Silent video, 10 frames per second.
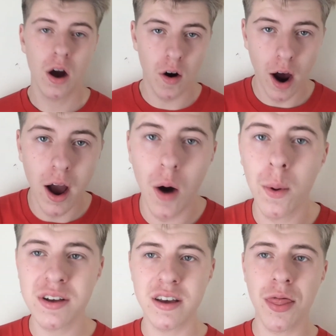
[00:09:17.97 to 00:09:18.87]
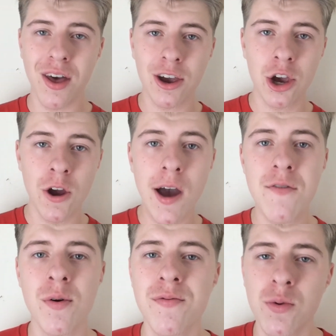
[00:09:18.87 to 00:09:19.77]
Alright, I want to say thank you
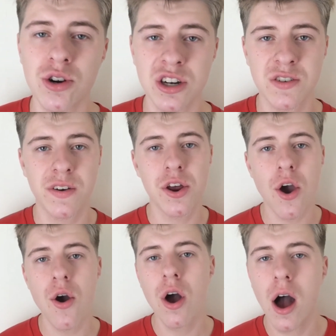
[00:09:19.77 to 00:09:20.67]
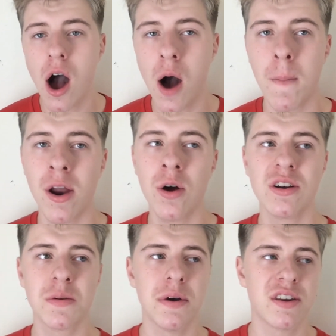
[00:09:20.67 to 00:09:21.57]
everyone for watching this video. I know
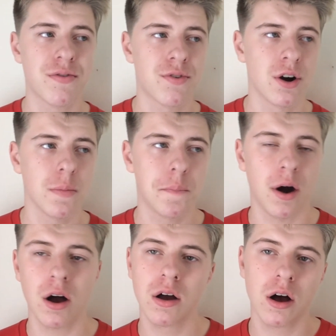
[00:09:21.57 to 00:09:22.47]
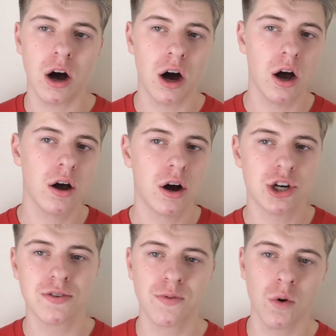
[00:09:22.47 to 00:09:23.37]
it's a bit different, but I
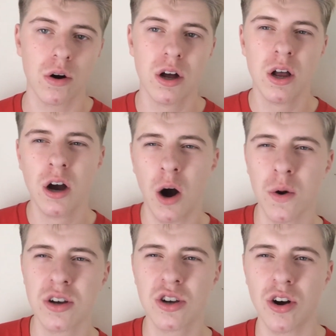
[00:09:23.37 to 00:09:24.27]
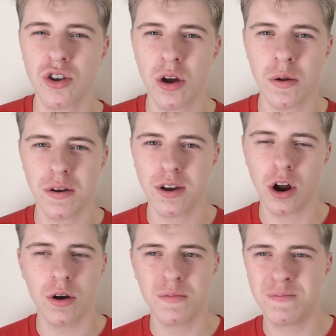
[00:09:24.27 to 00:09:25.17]
just thought I want to start doing, you
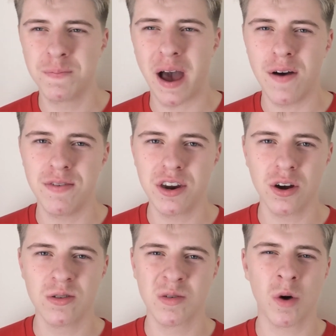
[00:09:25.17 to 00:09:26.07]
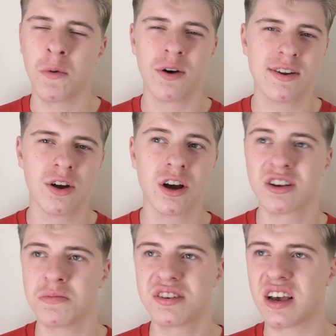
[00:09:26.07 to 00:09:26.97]
know, better videos than what I'm already doing,
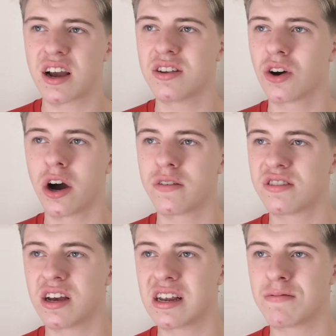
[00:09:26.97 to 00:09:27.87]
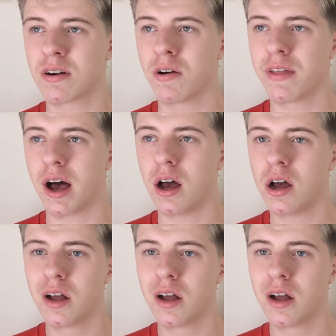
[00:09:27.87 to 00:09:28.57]
because I'm sick and tired of sitting in front of that